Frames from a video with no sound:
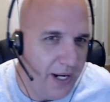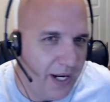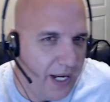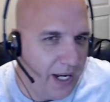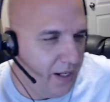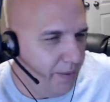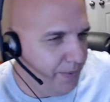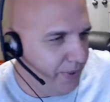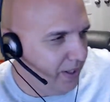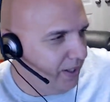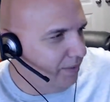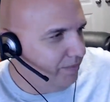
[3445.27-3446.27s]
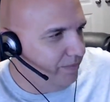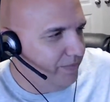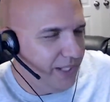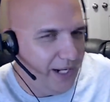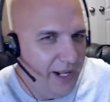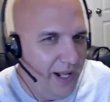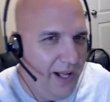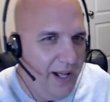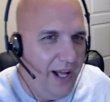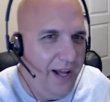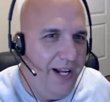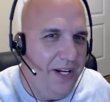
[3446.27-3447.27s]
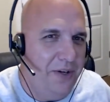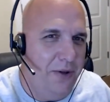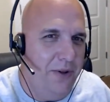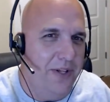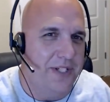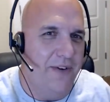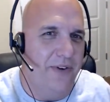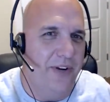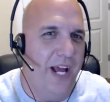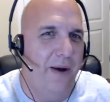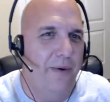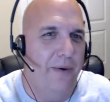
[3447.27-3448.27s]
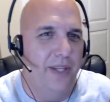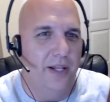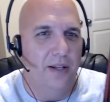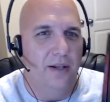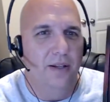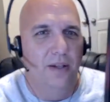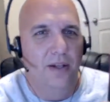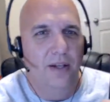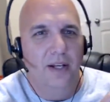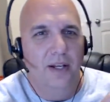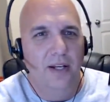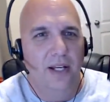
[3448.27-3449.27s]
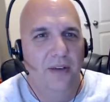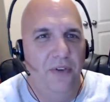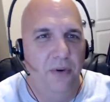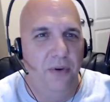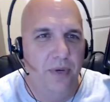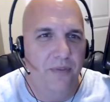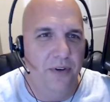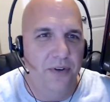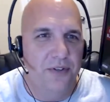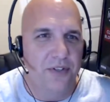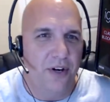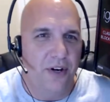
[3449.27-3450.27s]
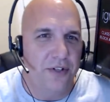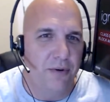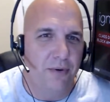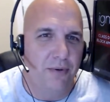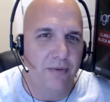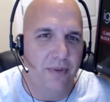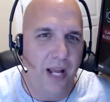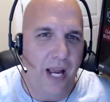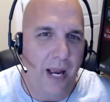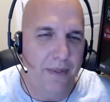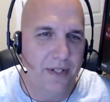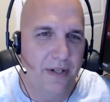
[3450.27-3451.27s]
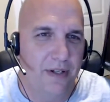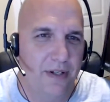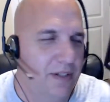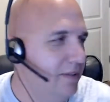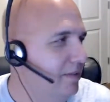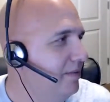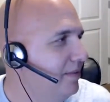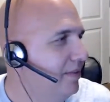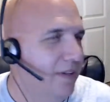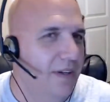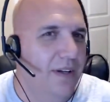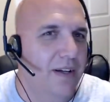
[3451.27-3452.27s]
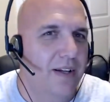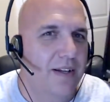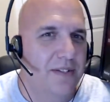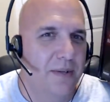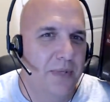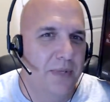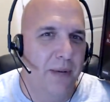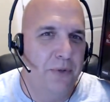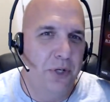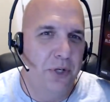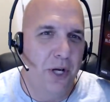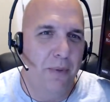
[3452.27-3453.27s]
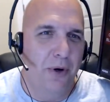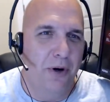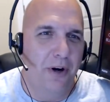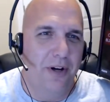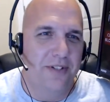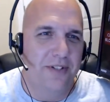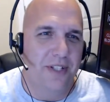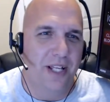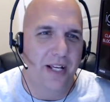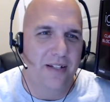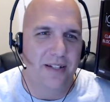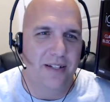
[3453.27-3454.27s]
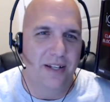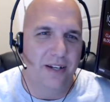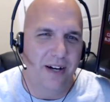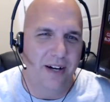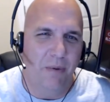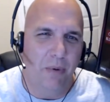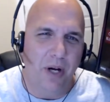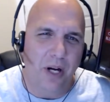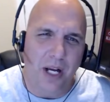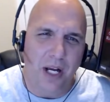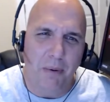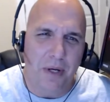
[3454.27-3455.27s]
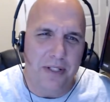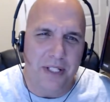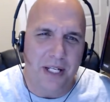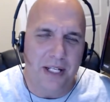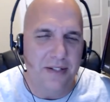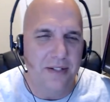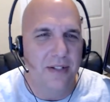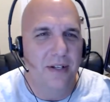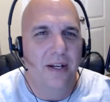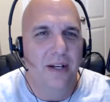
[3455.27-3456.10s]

I got coming up that I, I like to do this every now and then. If you if you search on Amazon, sometimes you come across things that you're like, what? What's this?